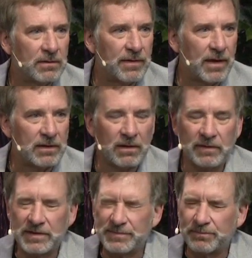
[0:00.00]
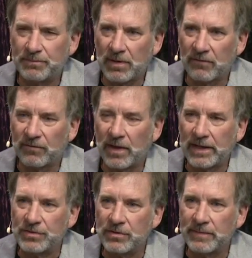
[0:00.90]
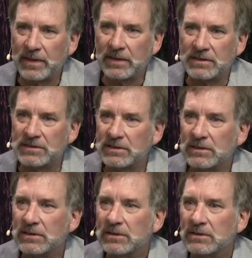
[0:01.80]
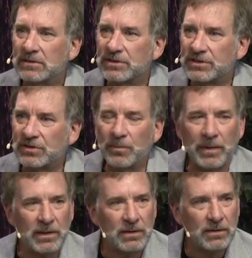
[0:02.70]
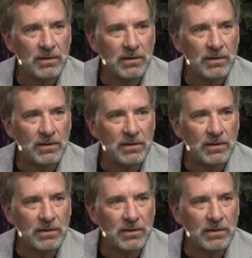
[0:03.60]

Thought, oh, this butterfly dreaming is stupid.